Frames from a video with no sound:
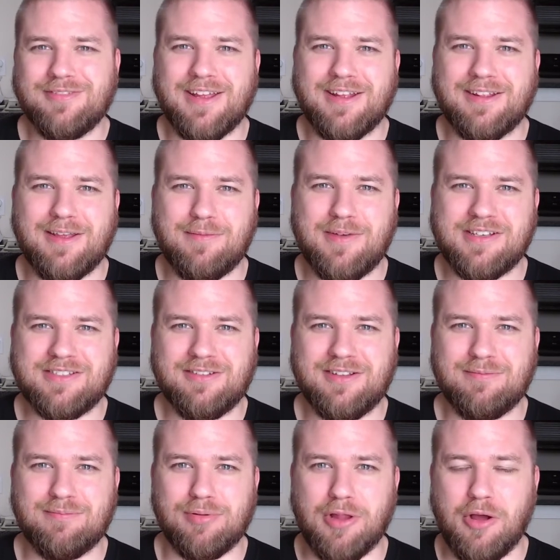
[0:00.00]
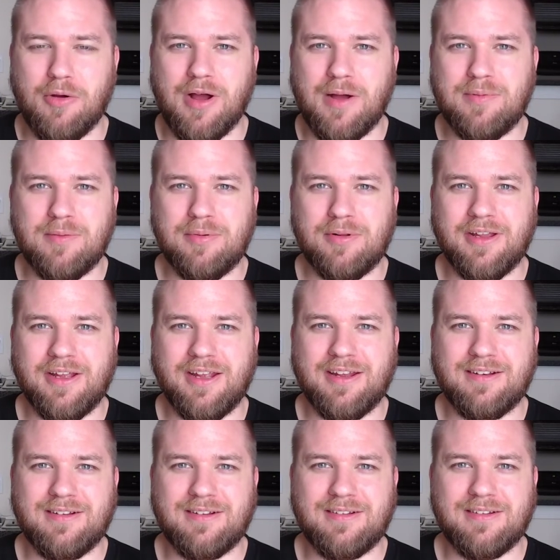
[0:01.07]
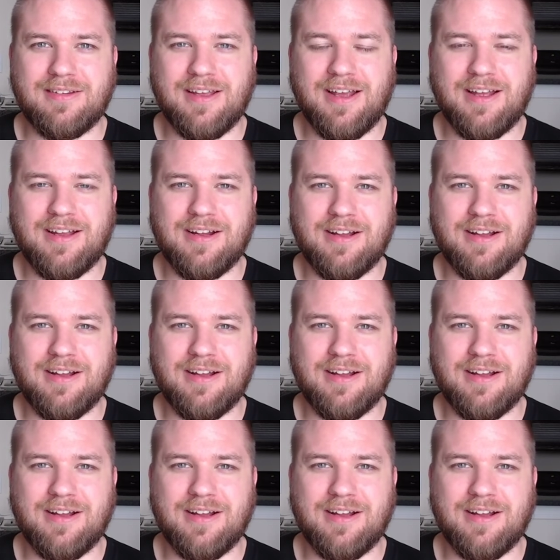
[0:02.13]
Like, they basically blow up a plant that